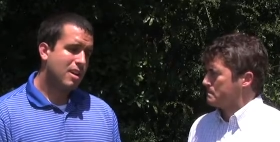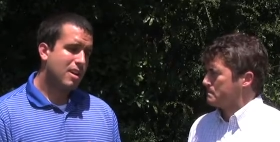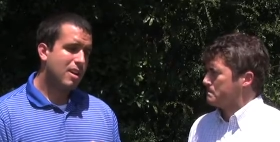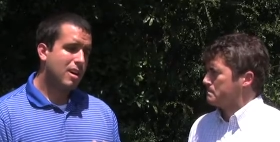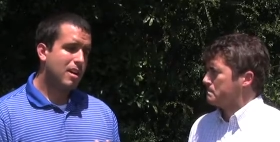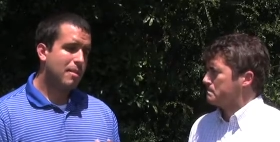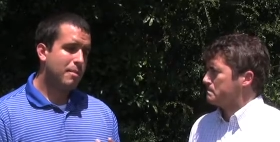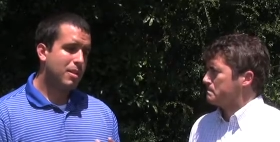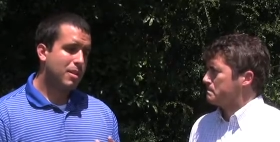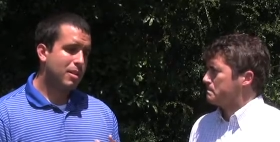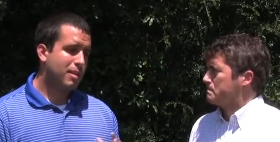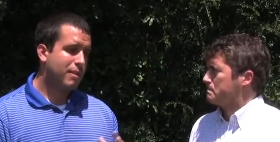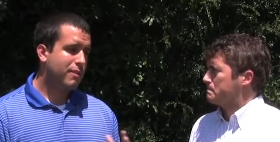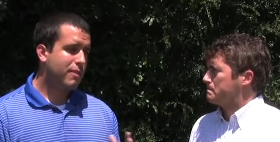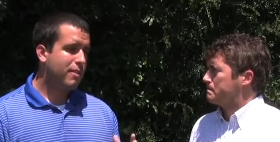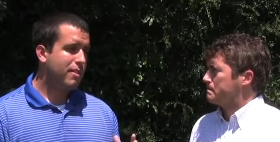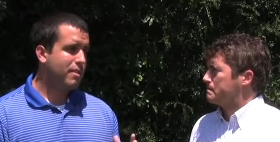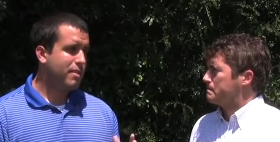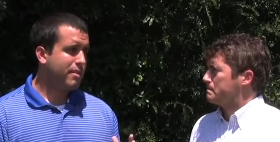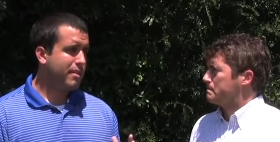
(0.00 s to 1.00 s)
Speaker 1: I'm going to look for
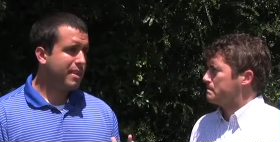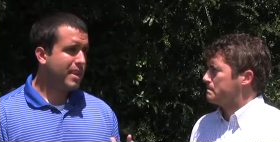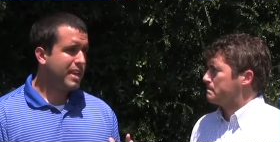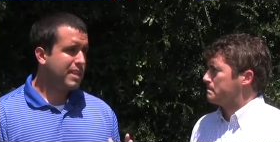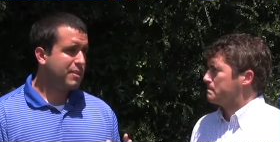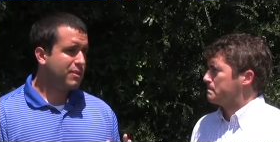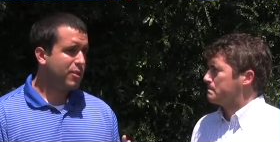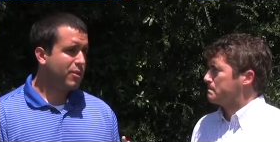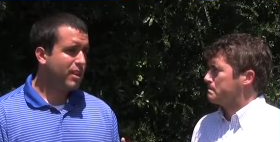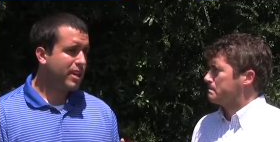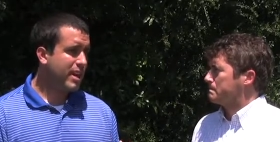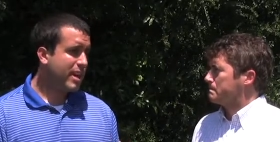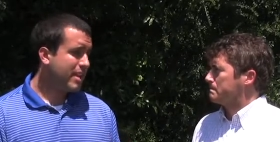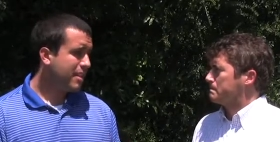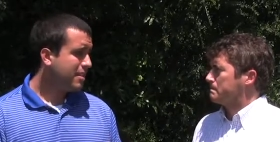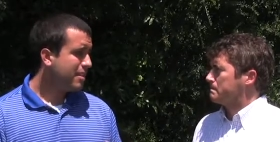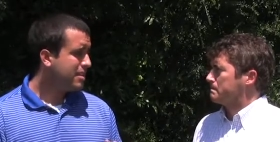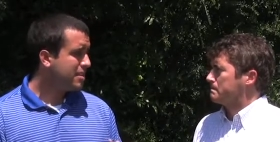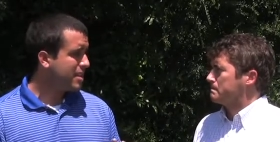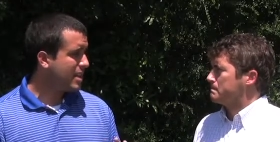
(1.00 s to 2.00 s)
Niceville kind
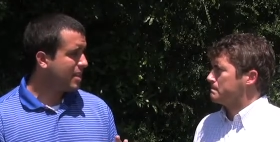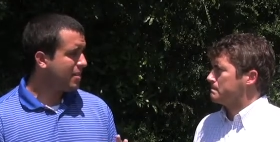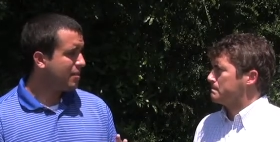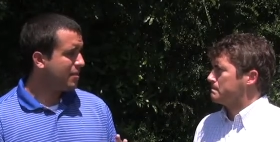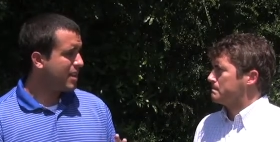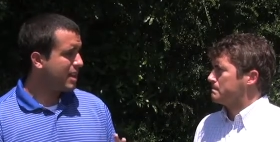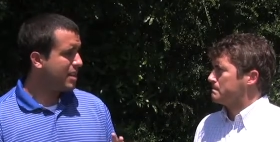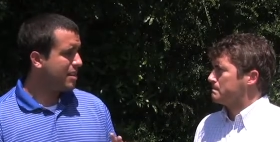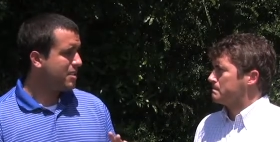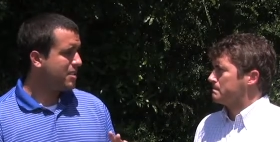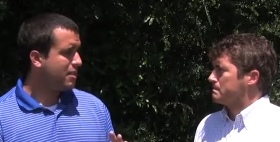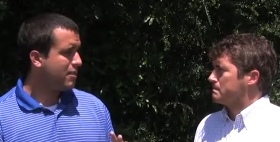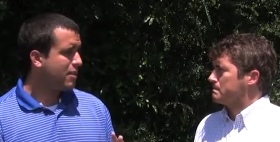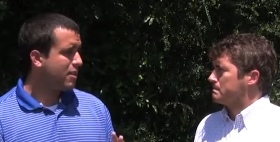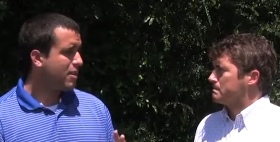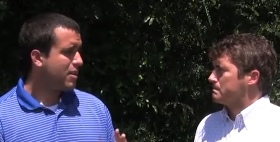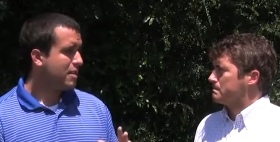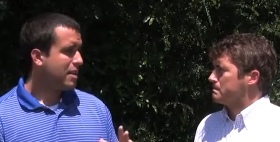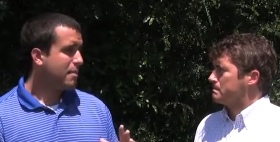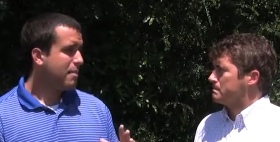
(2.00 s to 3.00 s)
of the same vein as
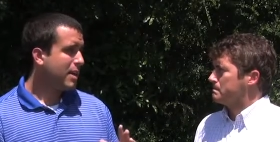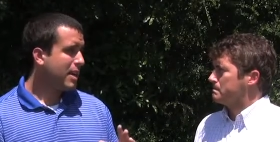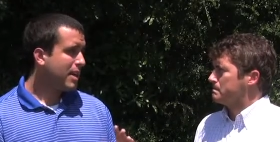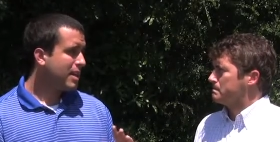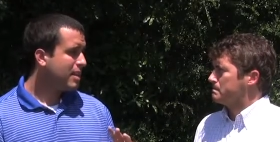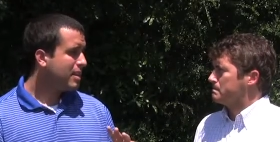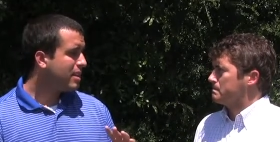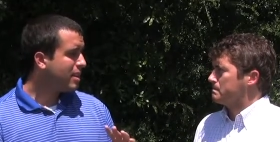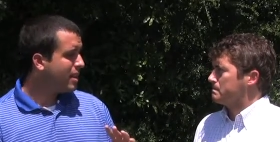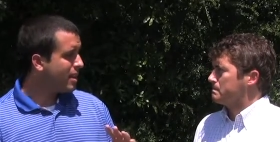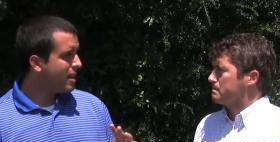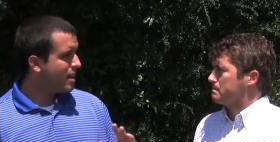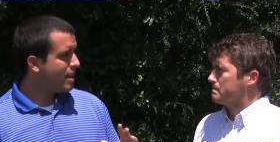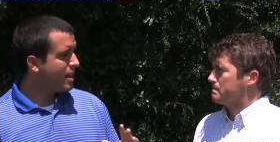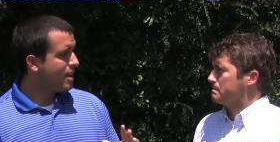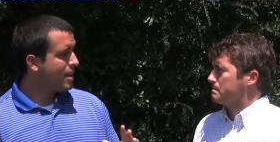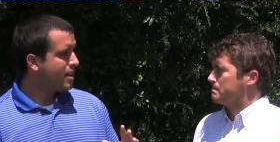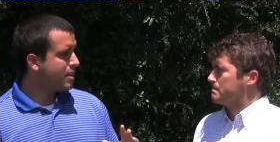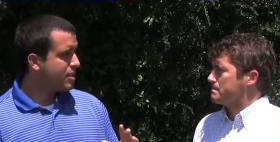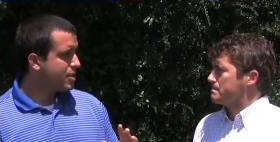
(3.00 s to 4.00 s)
Navarre. They might
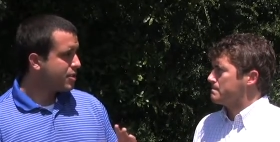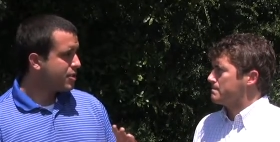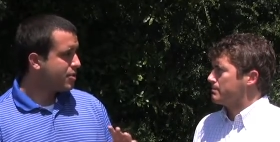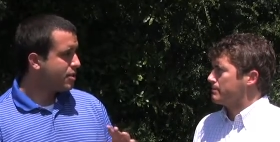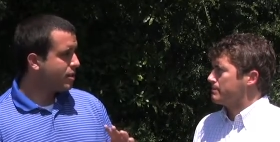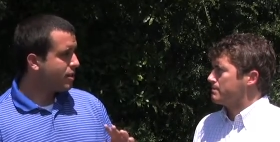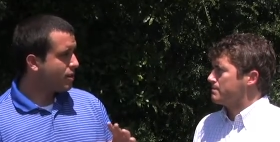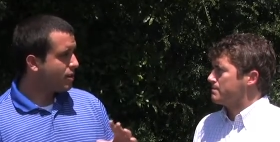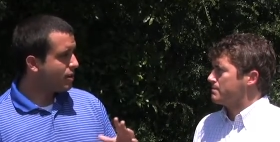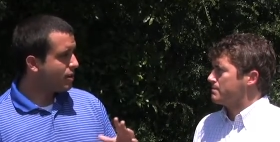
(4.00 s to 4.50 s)
struggle